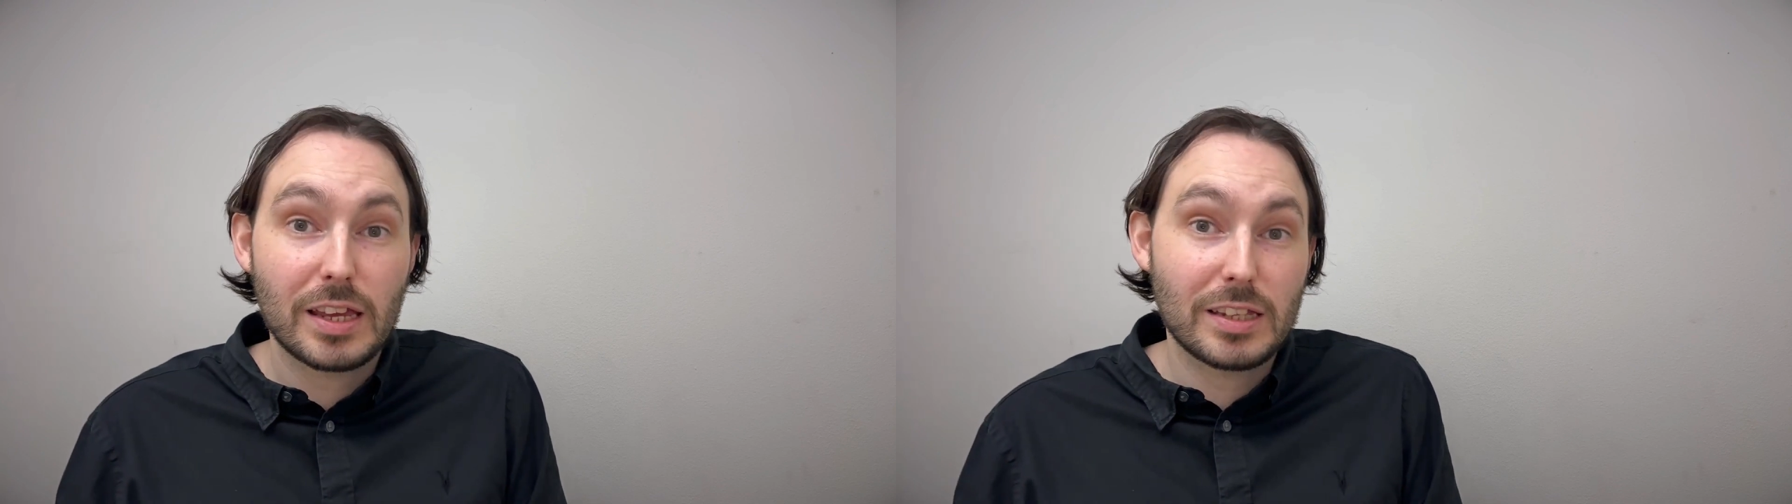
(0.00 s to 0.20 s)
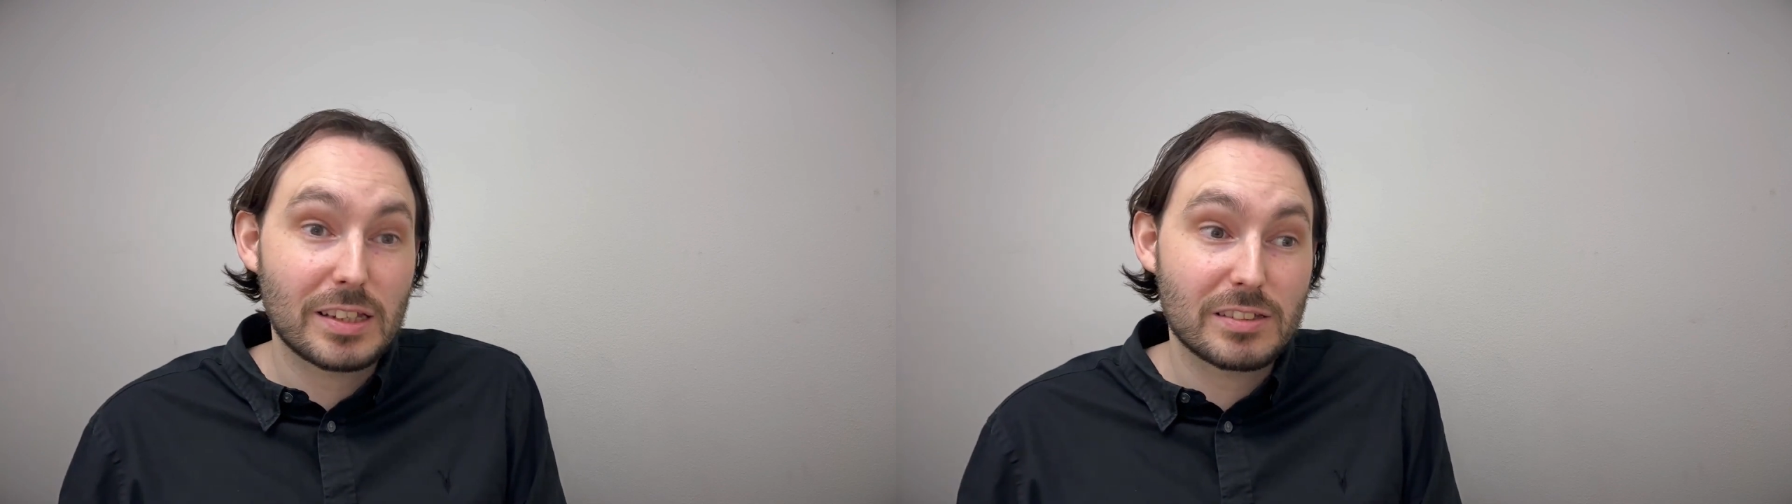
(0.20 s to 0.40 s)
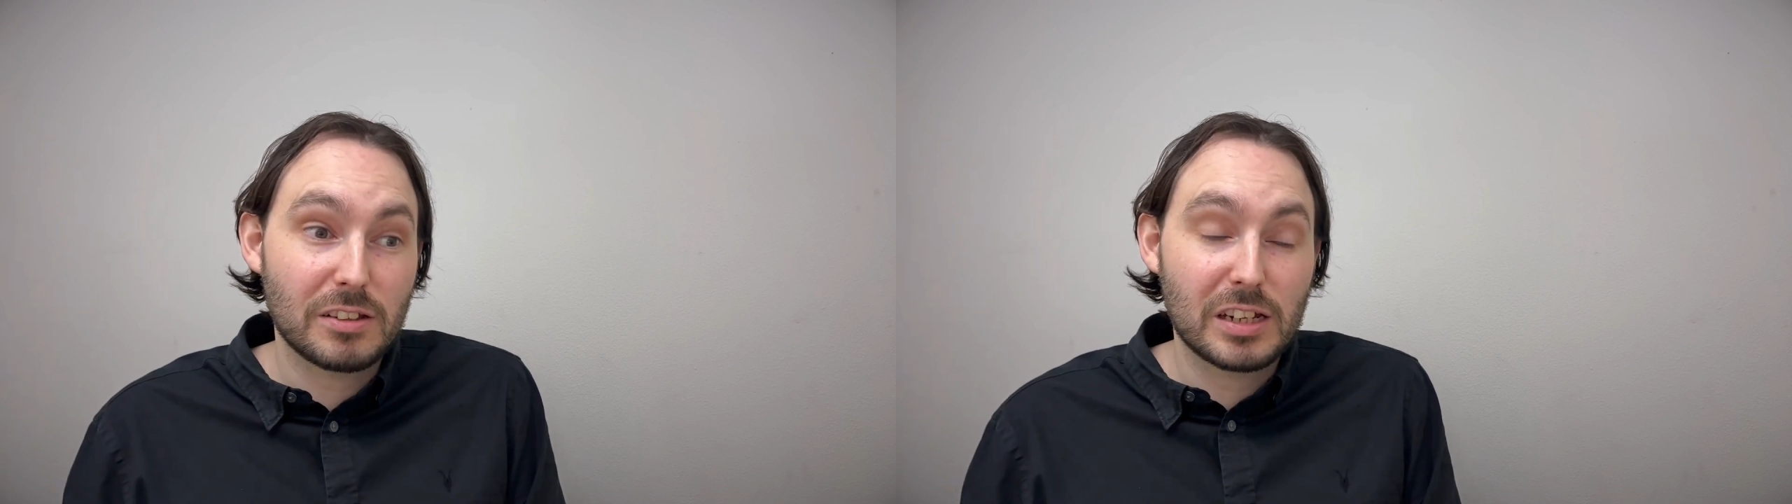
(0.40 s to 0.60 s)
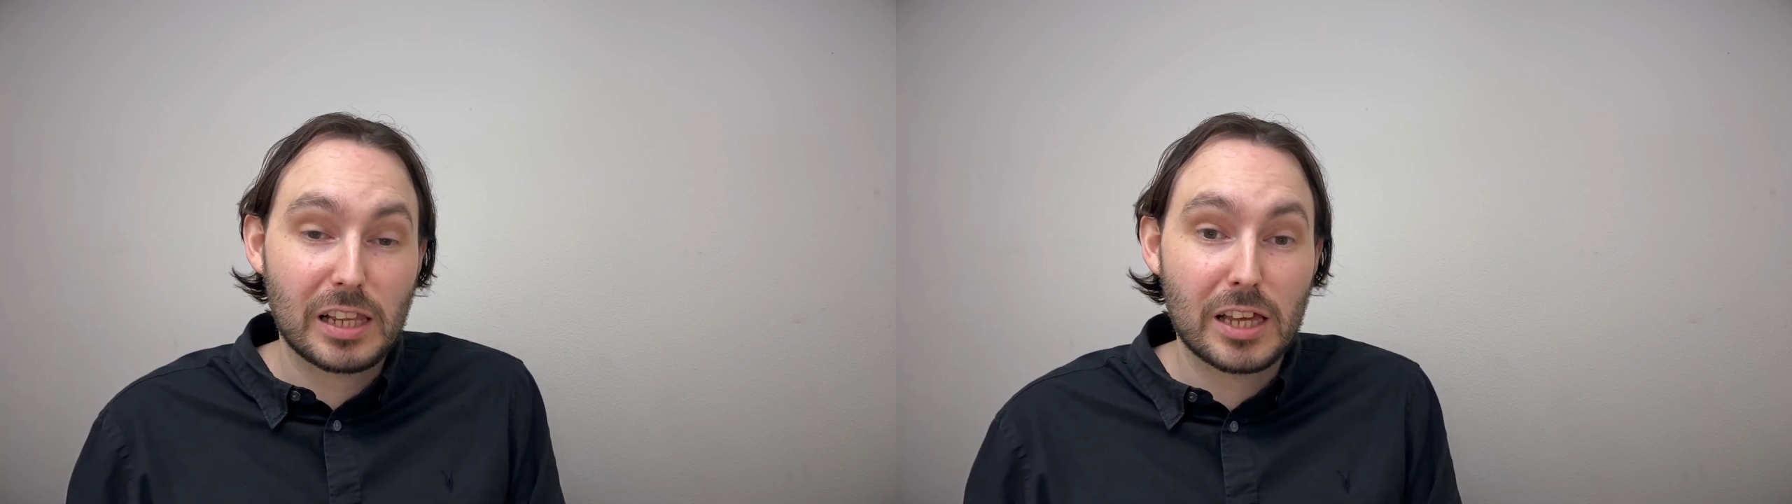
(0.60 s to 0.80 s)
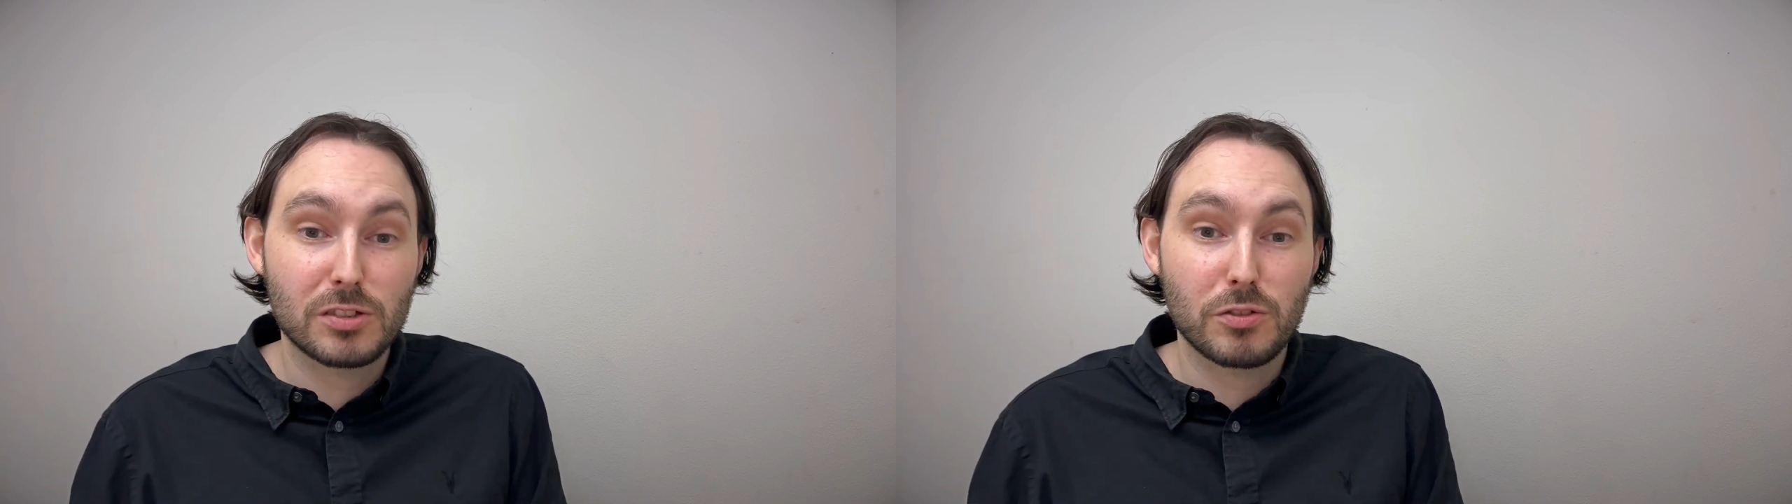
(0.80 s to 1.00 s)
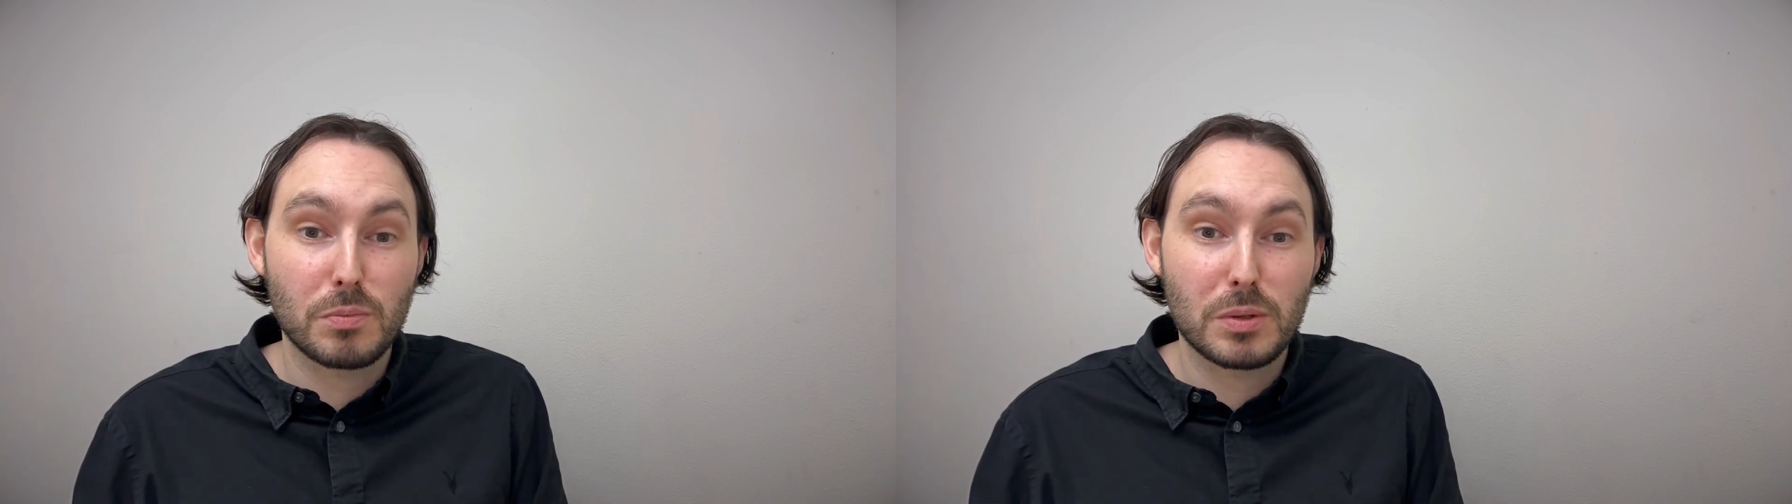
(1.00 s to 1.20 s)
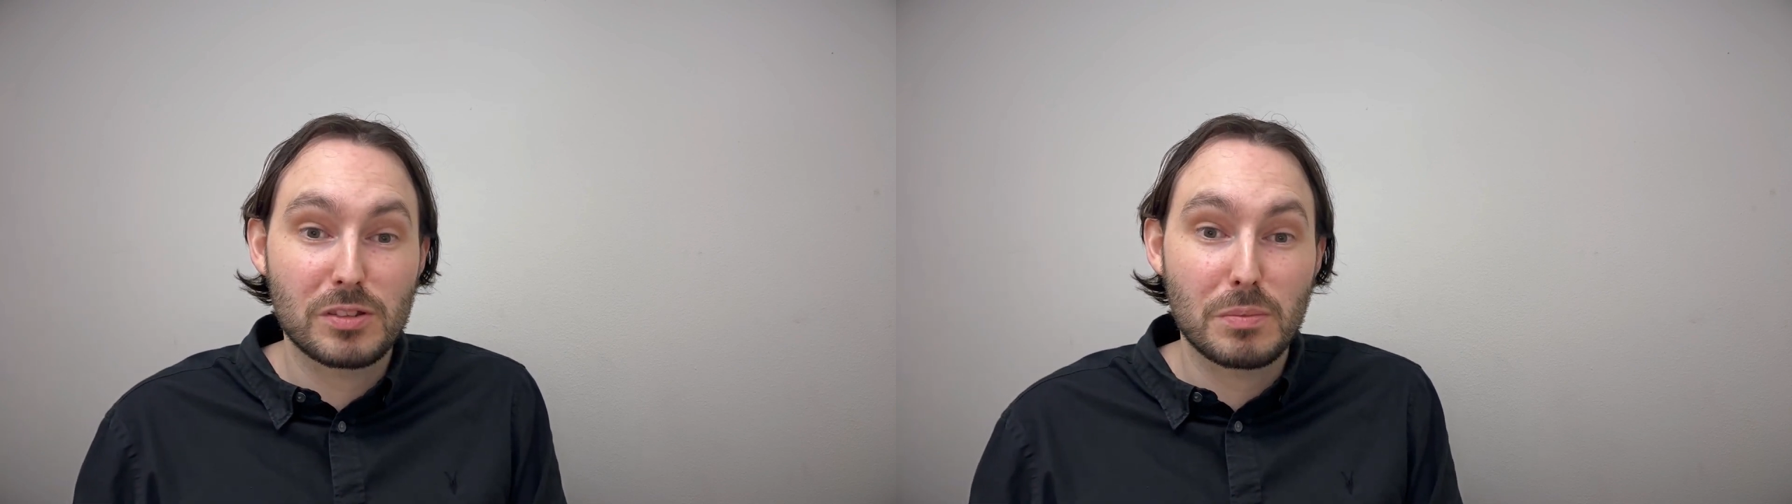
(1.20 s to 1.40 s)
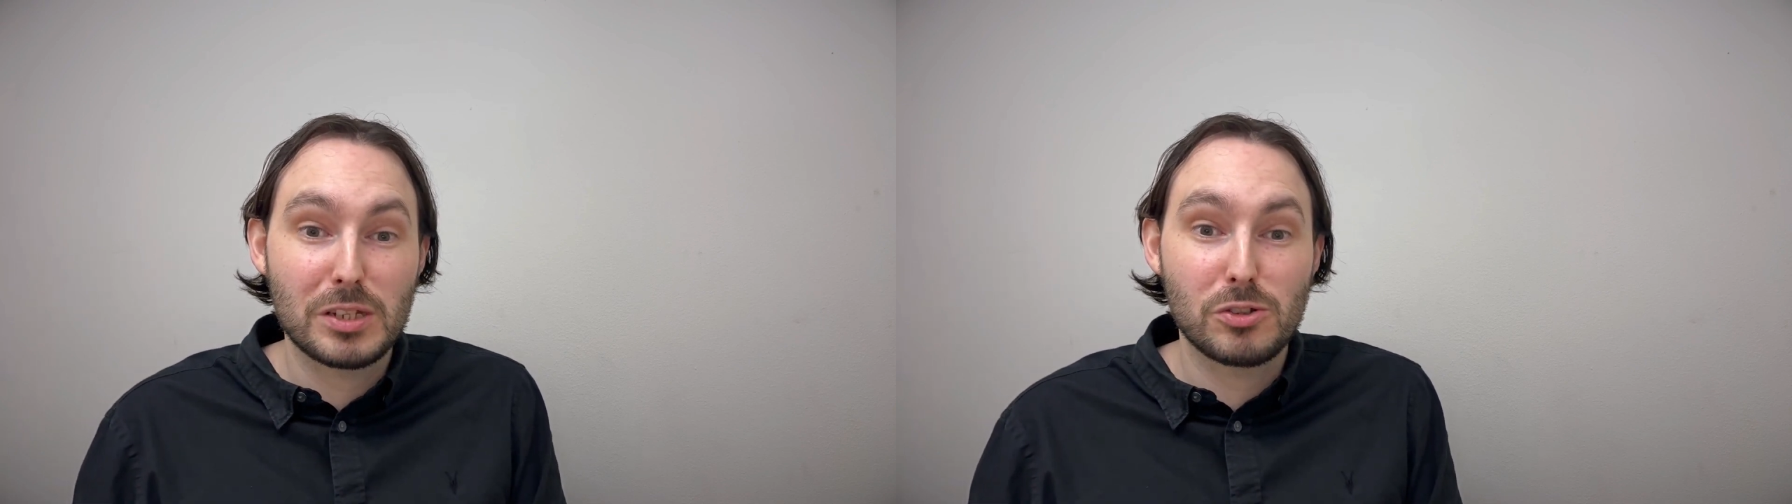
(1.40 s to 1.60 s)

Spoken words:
necessarily in a classroom because it means you